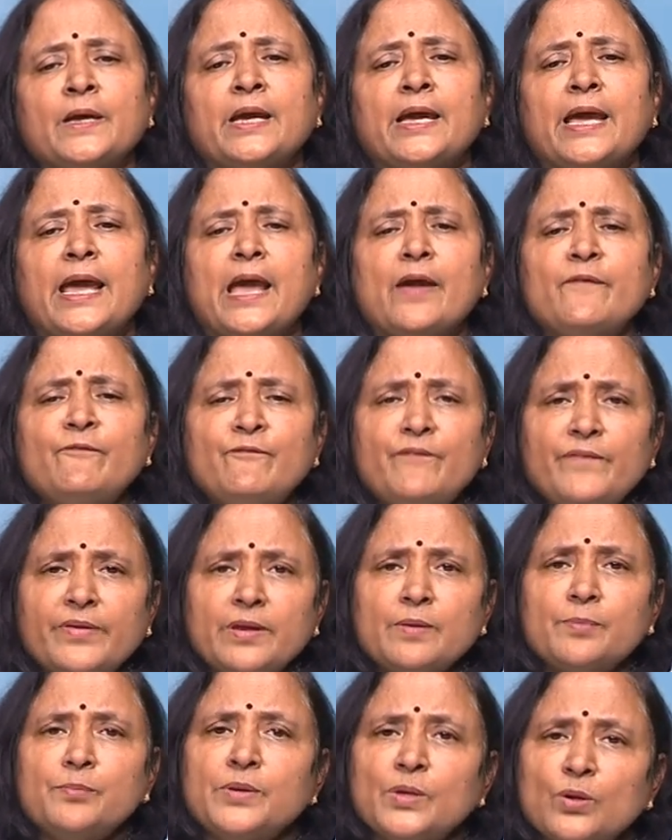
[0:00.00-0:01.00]
Every
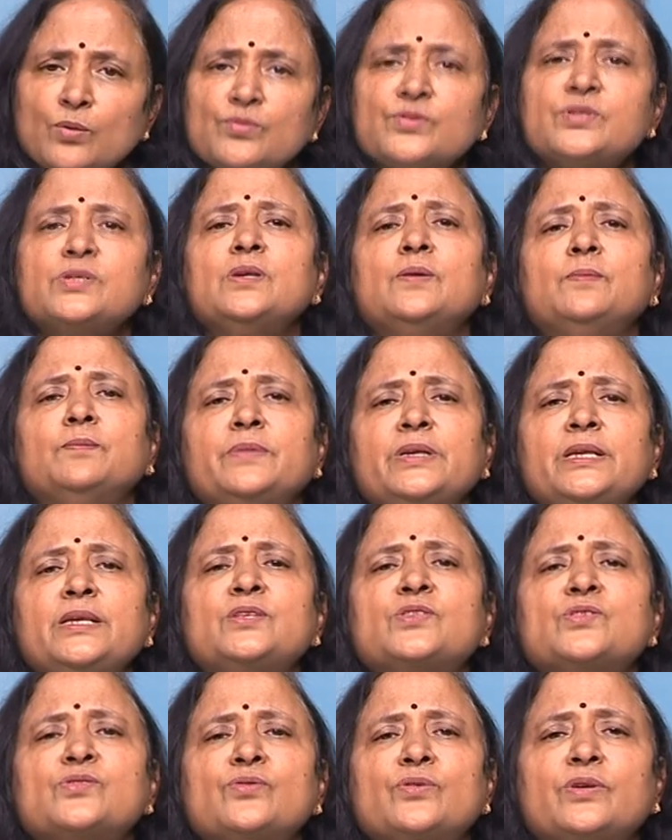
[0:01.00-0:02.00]
museum
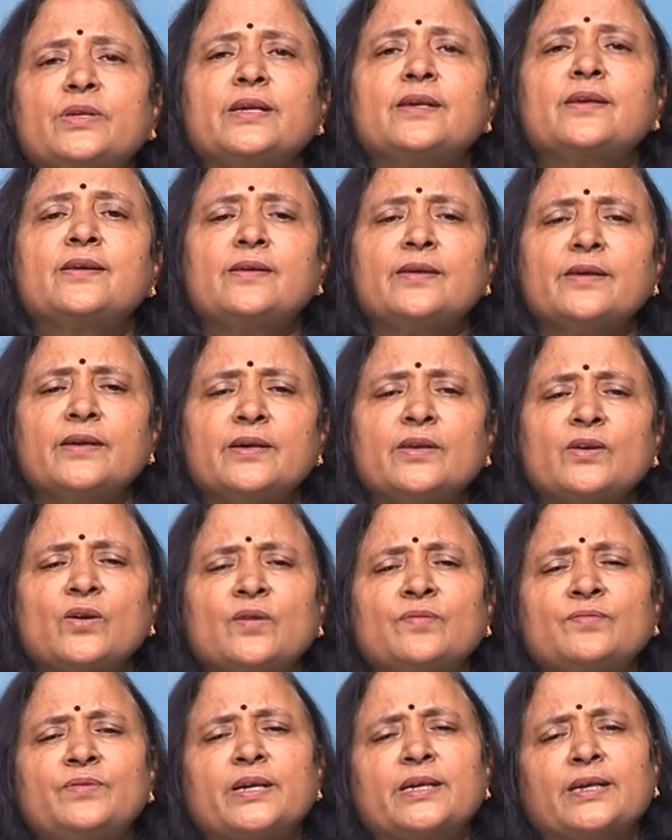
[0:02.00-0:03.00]
needs to take care
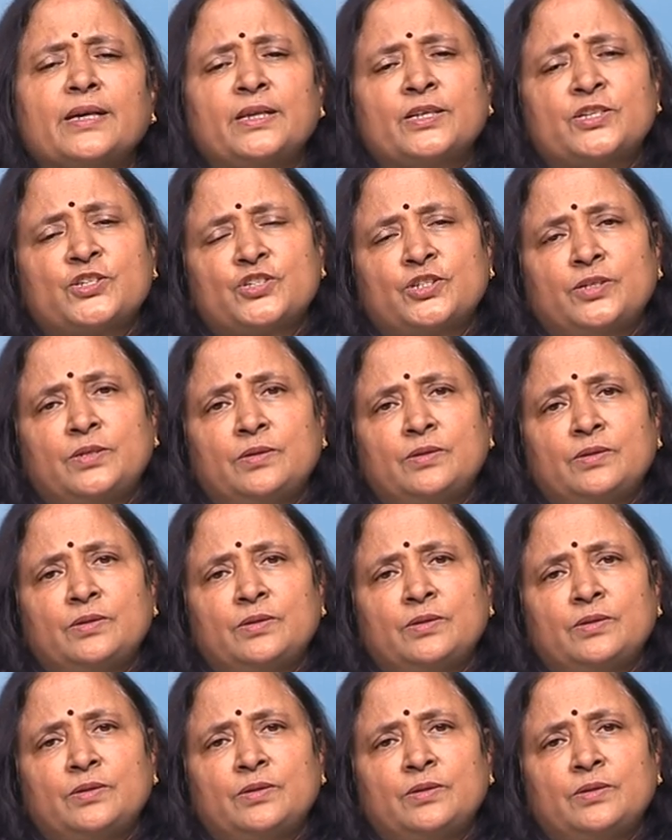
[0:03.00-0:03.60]
of their collection